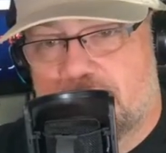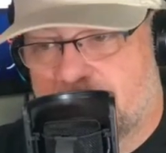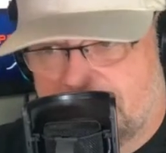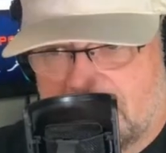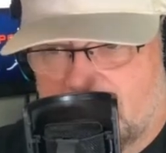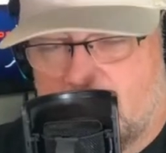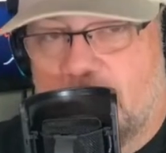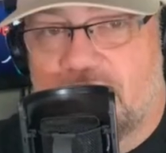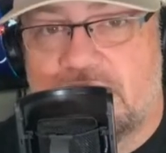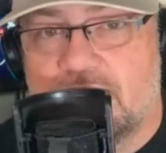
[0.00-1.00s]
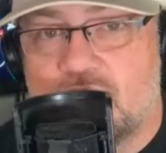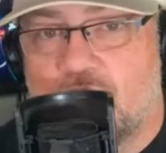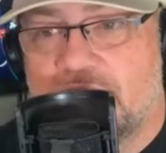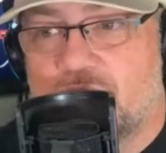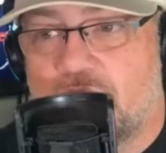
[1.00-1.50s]
Big 12 until
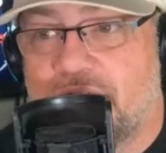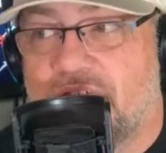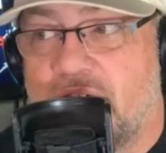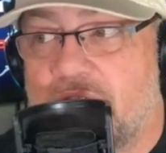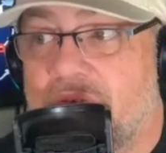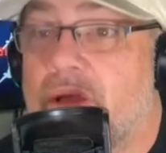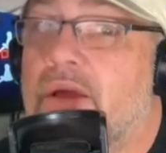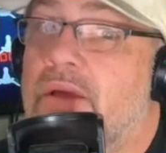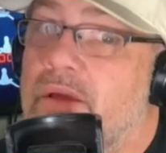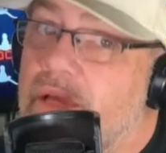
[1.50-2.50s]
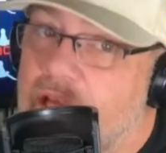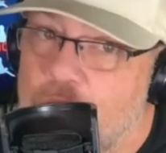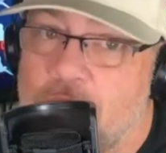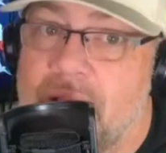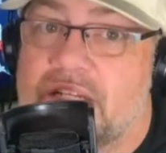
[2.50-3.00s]
2025, he
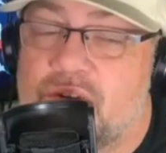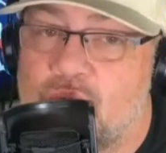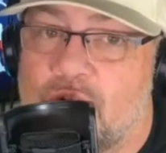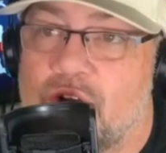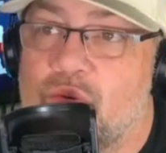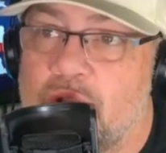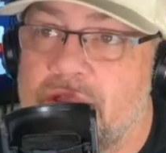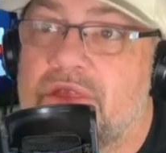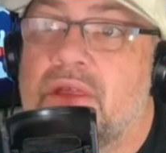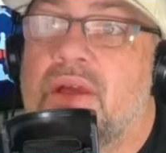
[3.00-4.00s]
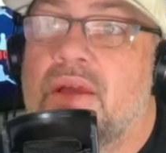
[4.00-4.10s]
went back to work with